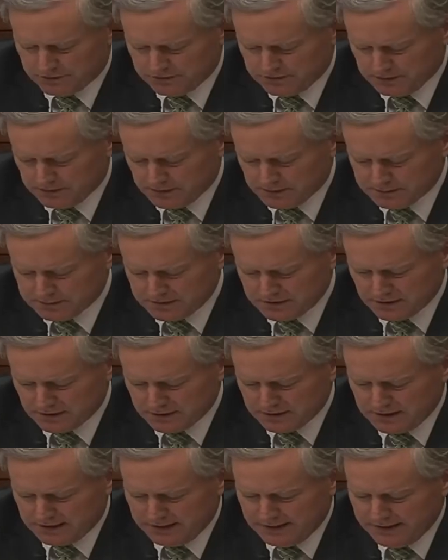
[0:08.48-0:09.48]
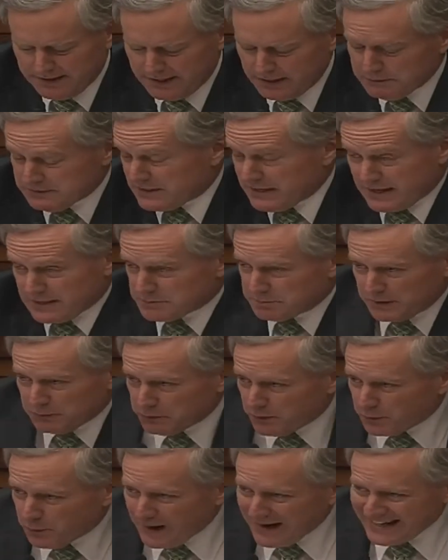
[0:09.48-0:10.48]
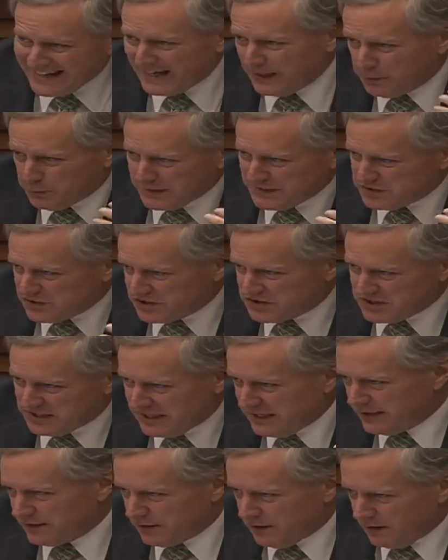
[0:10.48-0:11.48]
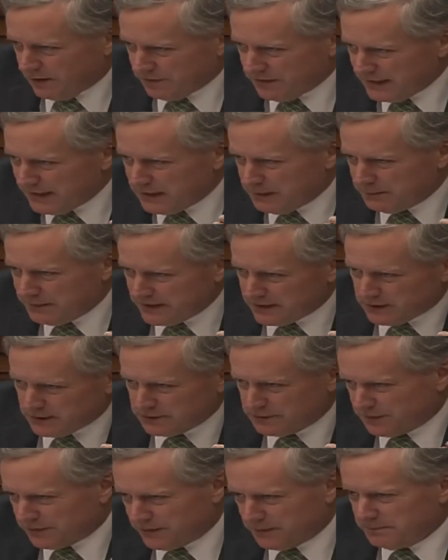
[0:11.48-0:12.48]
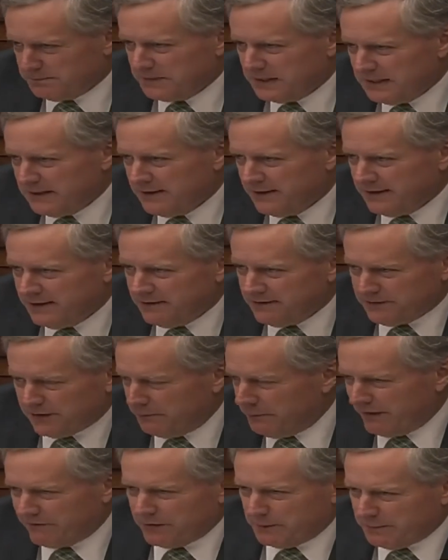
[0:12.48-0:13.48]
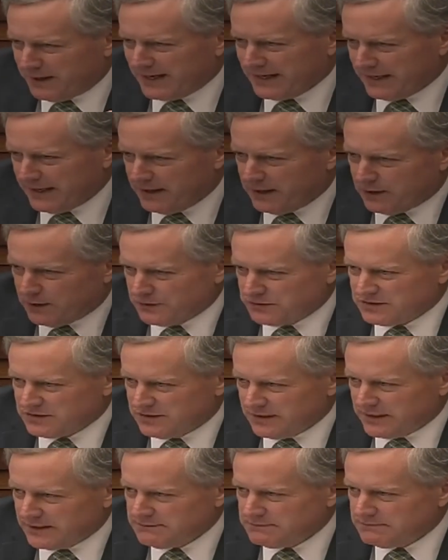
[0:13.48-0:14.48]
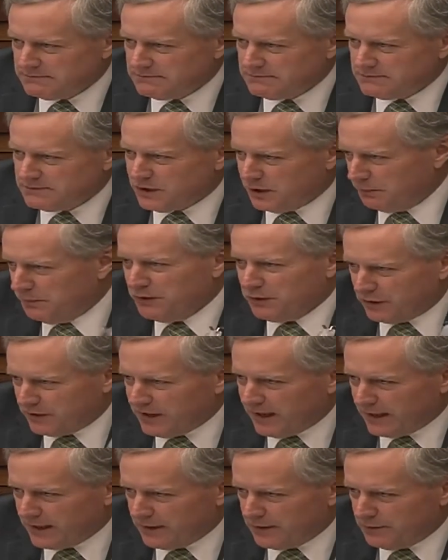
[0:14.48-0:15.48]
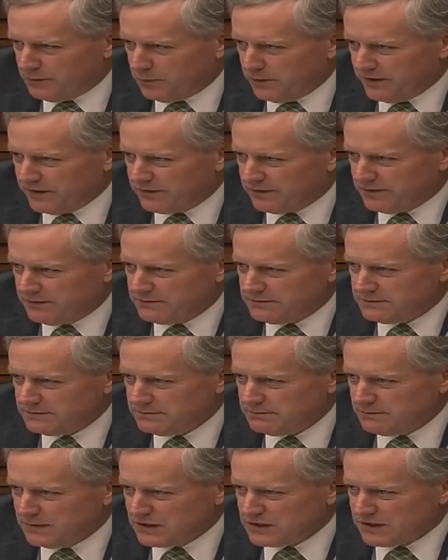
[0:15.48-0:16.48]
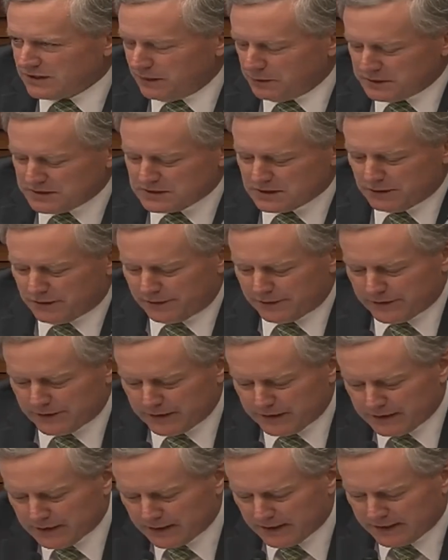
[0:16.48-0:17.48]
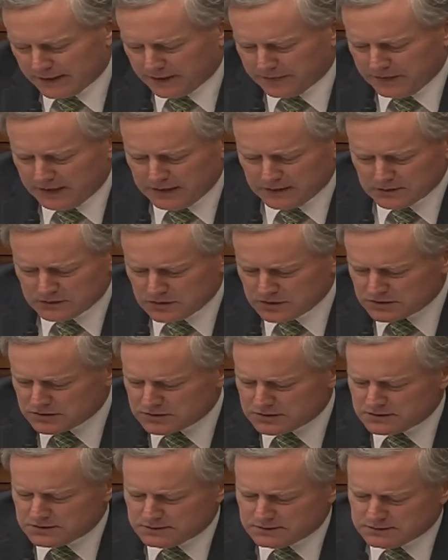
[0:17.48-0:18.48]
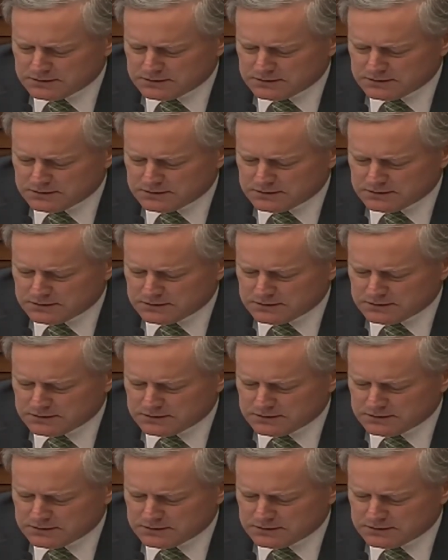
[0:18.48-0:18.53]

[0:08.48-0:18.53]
Phillips, and he was asking me, well, why can't we just get all the emails from everybody else that communicated with Ms. Lois Lerner? And I think just